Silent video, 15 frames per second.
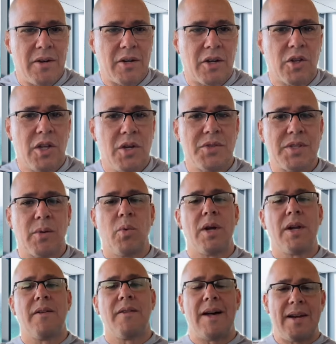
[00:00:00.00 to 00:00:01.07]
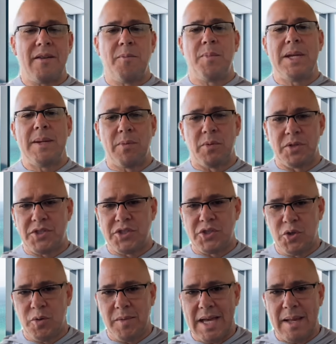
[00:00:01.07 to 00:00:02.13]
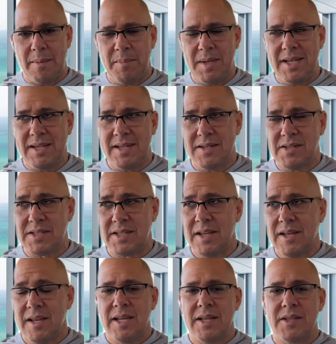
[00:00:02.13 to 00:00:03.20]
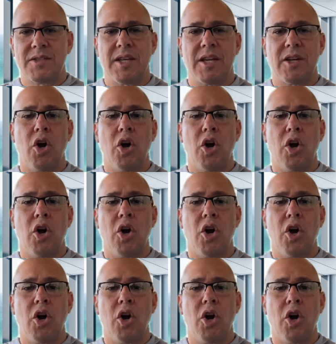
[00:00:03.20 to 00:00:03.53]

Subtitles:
closing. What a lot of people assume that means is that,